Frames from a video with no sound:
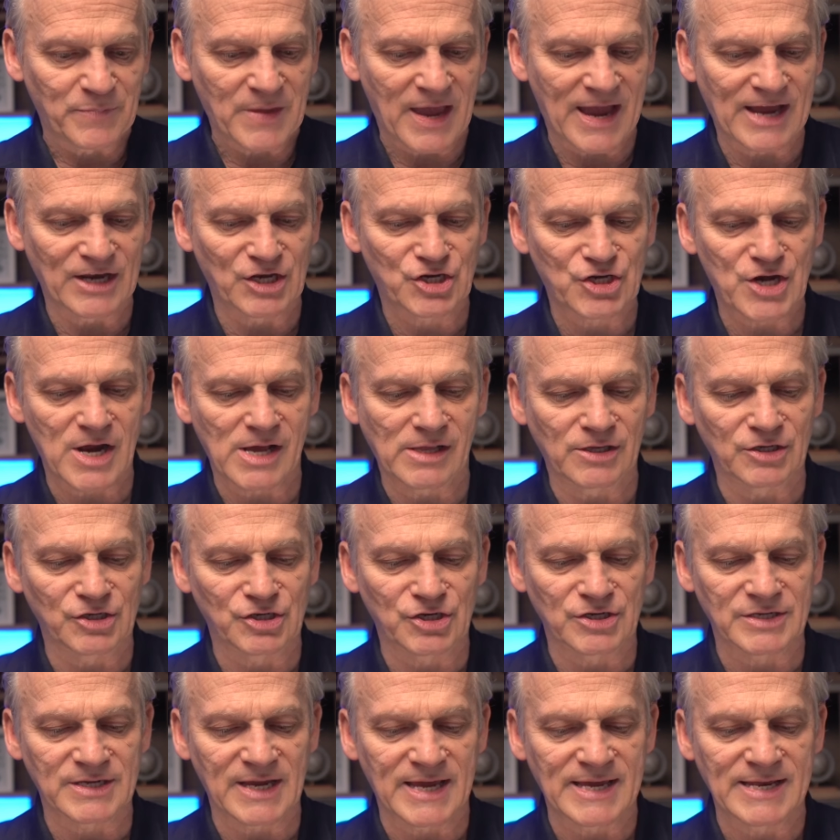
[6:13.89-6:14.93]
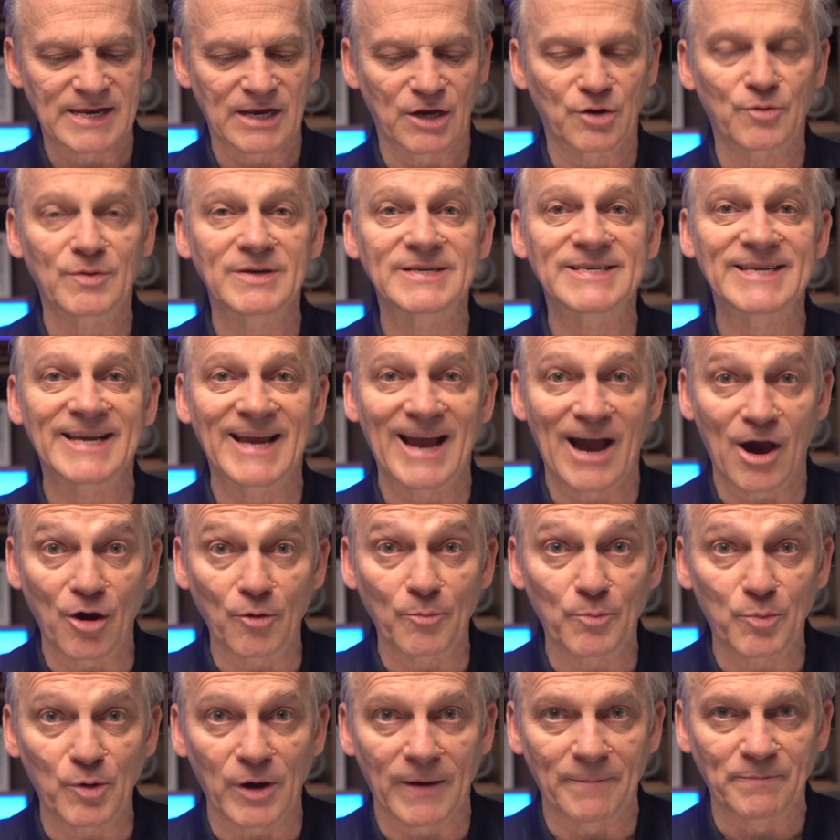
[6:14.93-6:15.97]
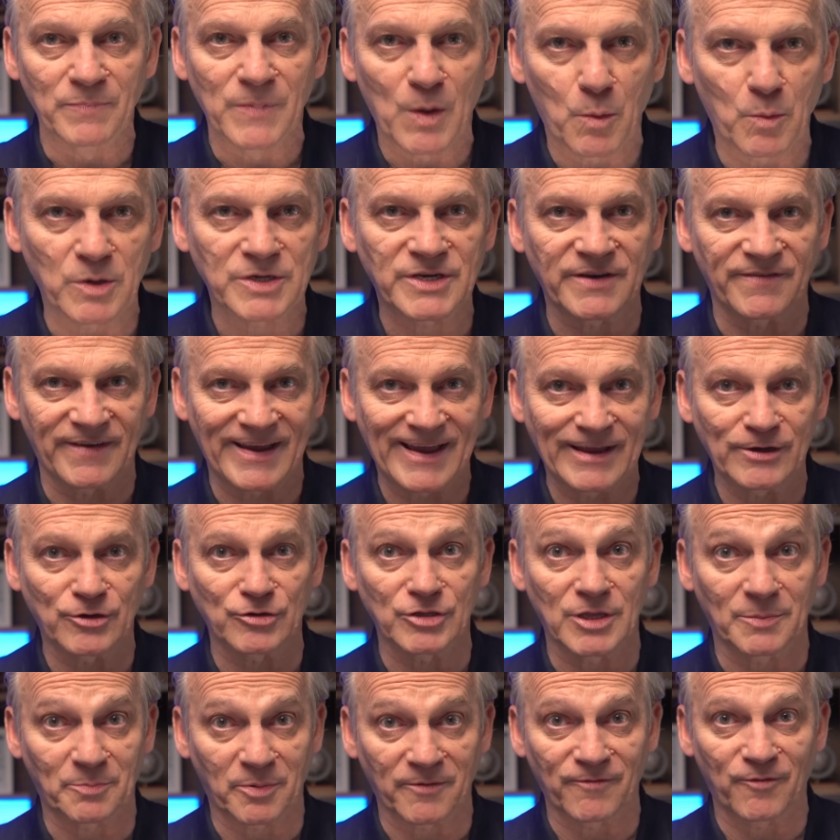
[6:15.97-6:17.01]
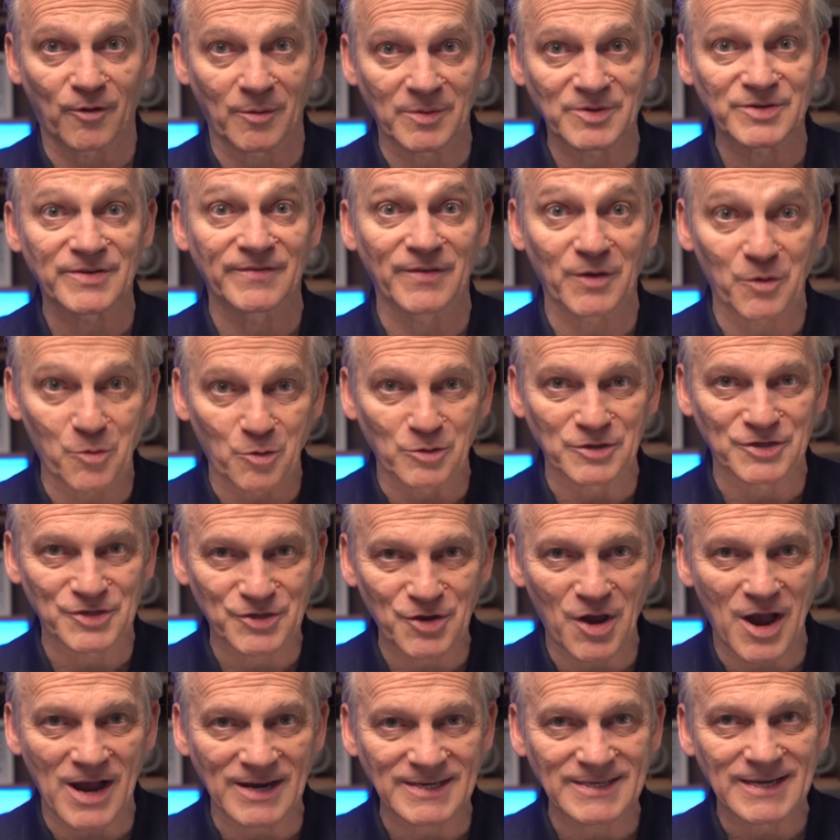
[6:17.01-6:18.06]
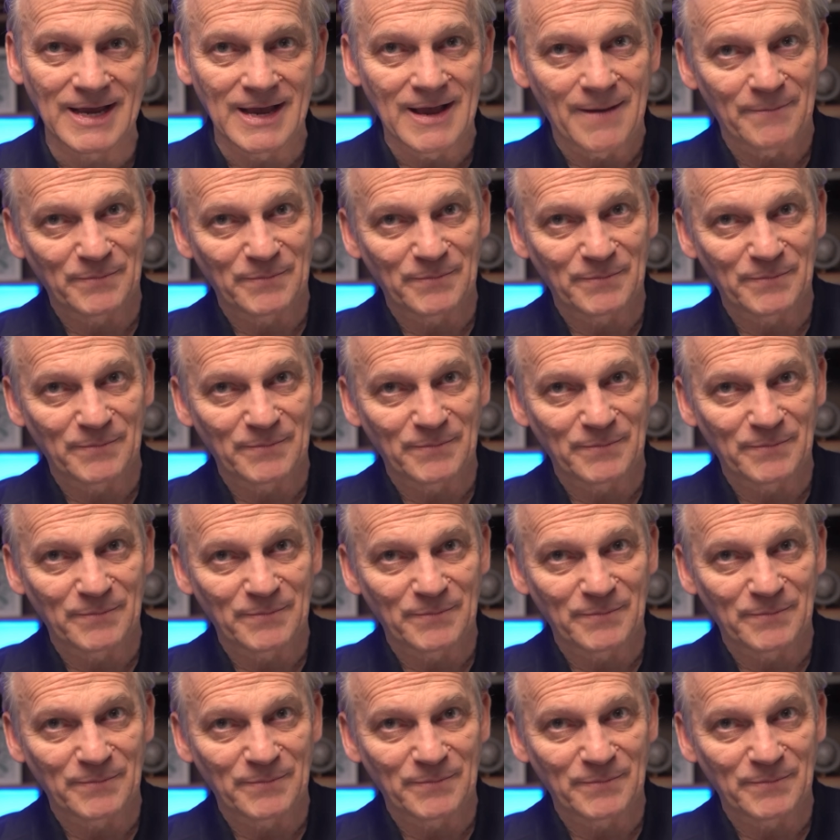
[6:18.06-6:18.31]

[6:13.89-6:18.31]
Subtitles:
and challenges in increasing output, which have hindered the performance of the gold stocks,